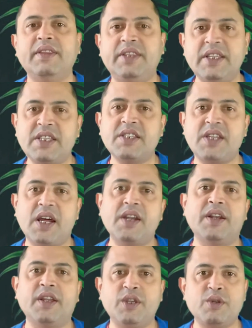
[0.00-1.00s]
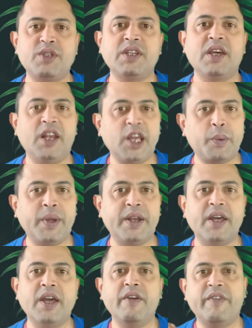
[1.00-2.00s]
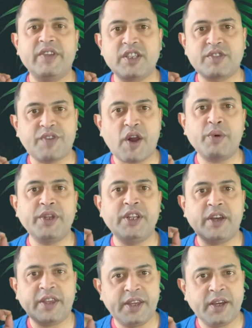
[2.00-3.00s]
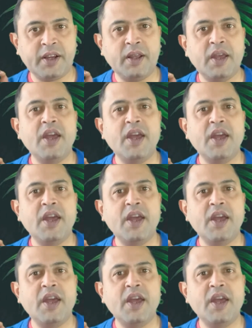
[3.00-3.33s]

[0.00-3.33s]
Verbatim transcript: This is done using a liquid which is found in our ear,